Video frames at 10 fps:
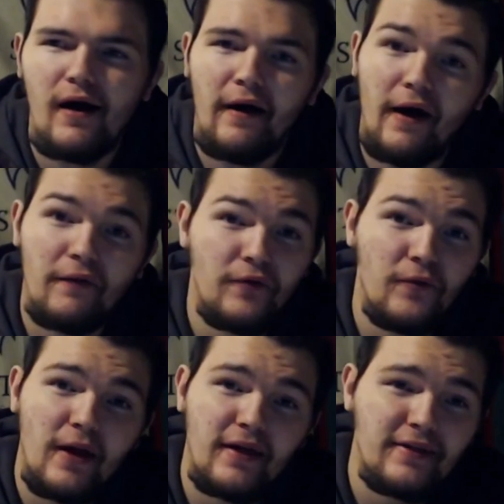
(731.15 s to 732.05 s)
I knew
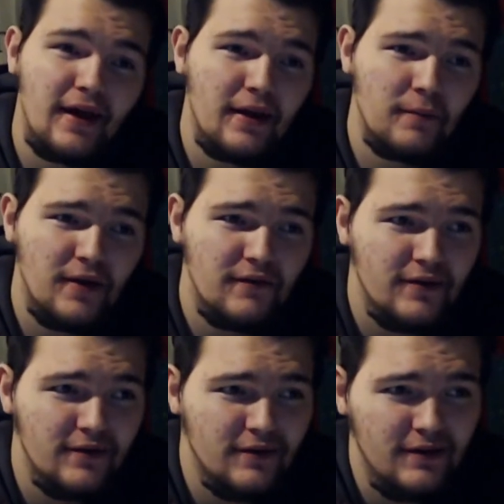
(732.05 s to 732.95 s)
by the name of
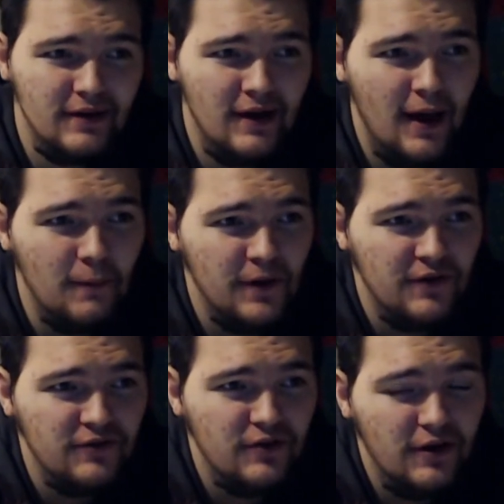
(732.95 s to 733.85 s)
it. It had me
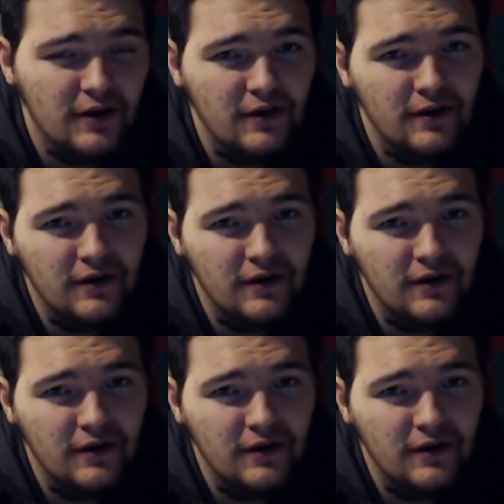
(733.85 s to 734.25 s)
shooken.